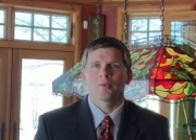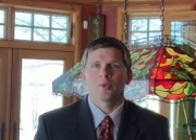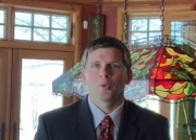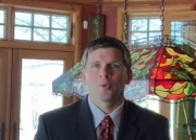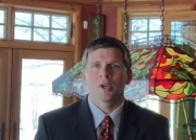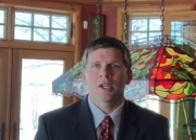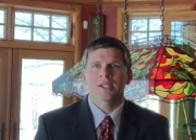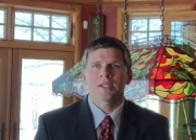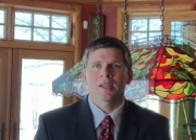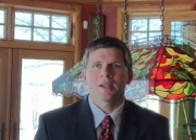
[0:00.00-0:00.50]
the
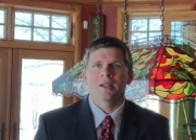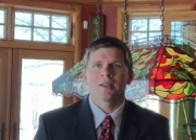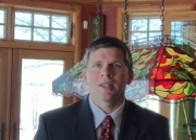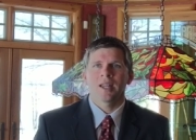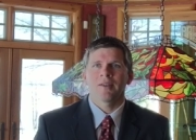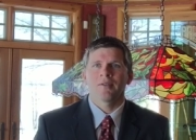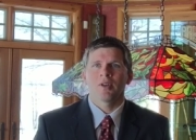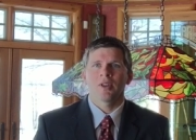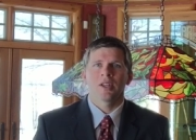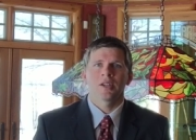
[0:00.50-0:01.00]
risk on a
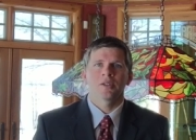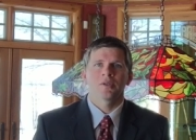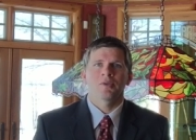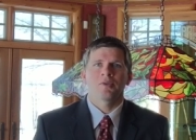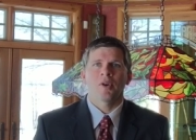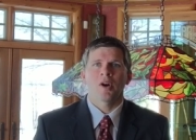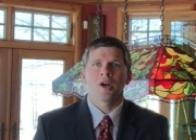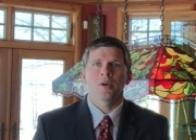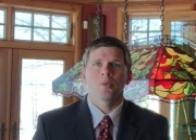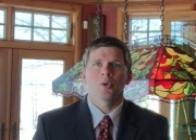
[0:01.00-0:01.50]
level that is
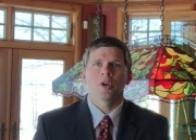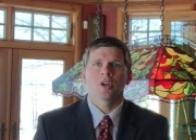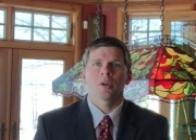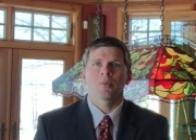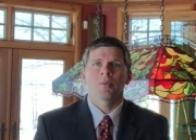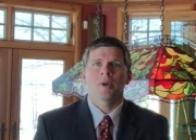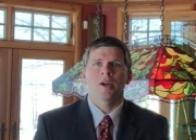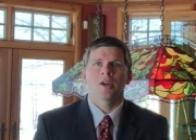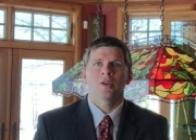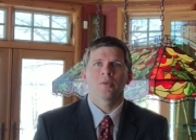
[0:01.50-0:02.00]
far more
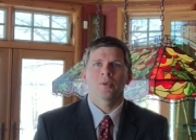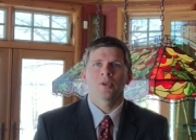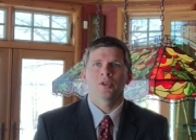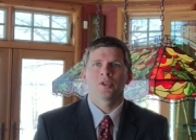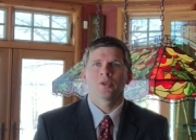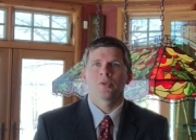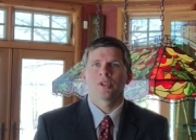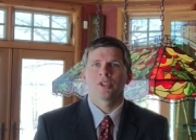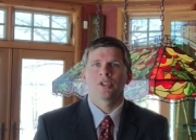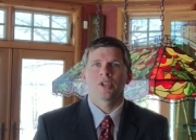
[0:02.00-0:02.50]
comparable
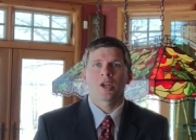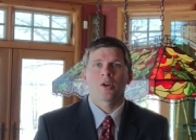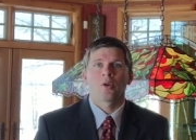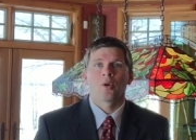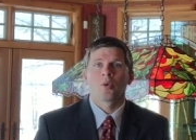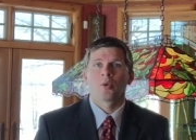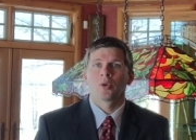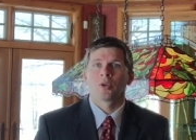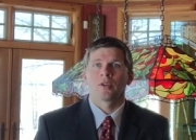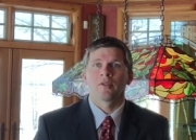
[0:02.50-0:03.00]
to a
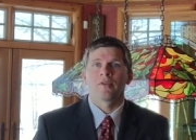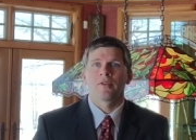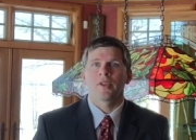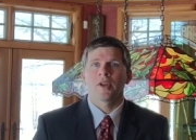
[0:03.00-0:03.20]
general rule of